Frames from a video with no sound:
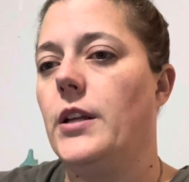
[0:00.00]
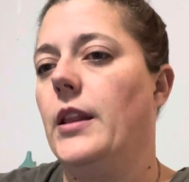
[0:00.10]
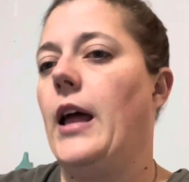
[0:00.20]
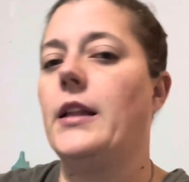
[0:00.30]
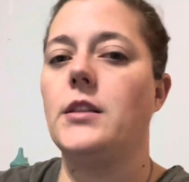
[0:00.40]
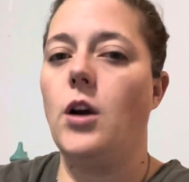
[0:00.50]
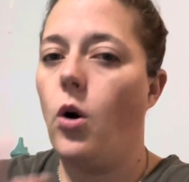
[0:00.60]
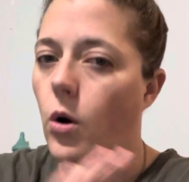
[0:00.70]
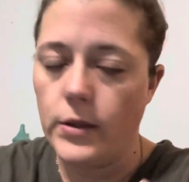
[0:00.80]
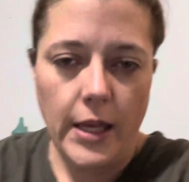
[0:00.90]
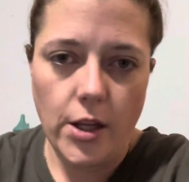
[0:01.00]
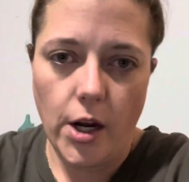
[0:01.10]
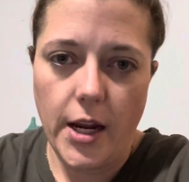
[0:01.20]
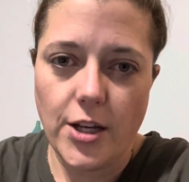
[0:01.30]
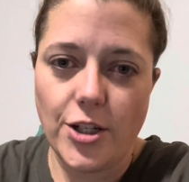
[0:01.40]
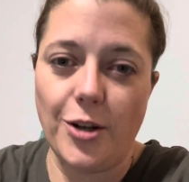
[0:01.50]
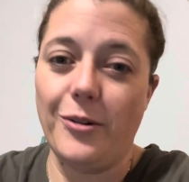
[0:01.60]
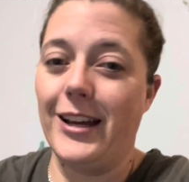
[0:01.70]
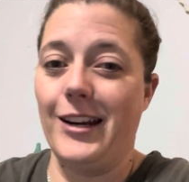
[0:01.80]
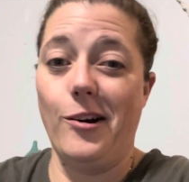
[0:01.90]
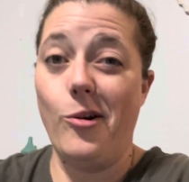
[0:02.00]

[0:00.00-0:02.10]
And that's a whole nother issue and a